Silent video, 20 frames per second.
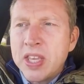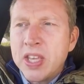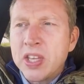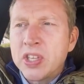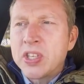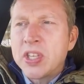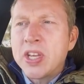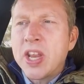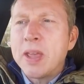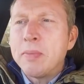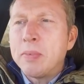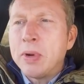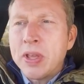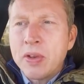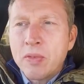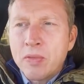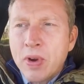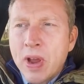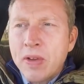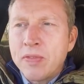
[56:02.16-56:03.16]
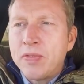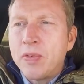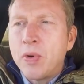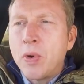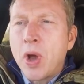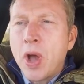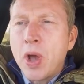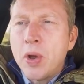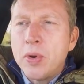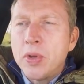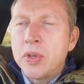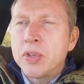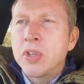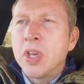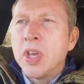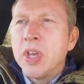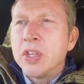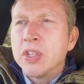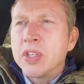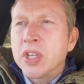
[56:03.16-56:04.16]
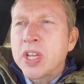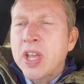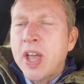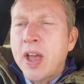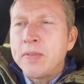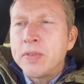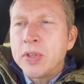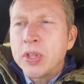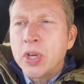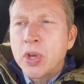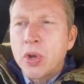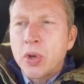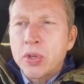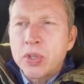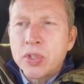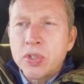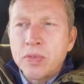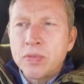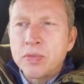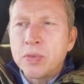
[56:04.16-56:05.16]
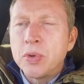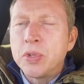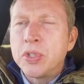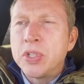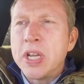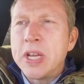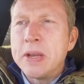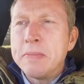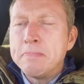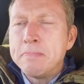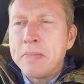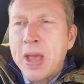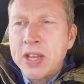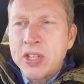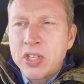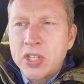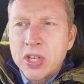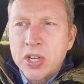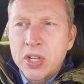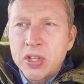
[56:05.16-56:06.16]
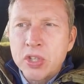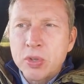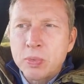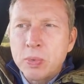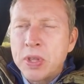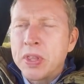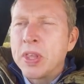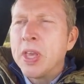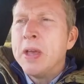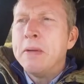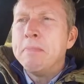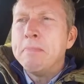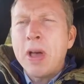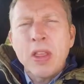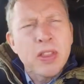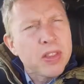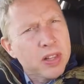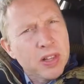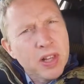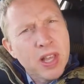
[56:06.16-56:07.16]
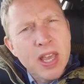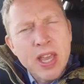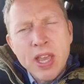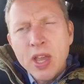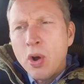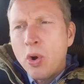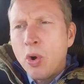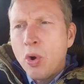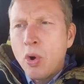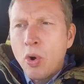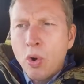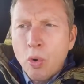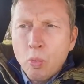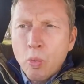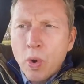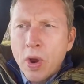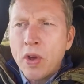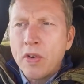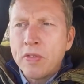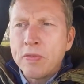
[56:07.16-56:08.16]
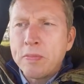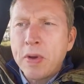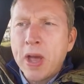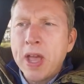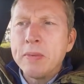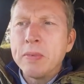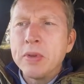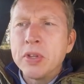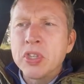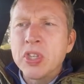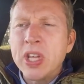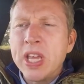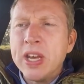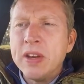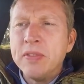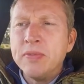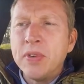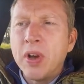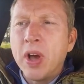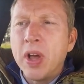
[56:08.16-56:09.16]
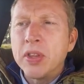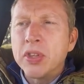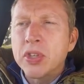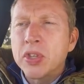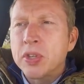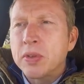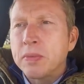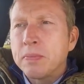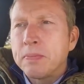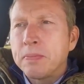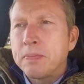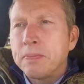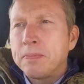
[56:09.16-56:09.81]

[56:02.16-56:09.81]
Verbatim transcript: This enabling RAV4 owners to cover the cost of routine maintenance with monthly or one-off payments in advance.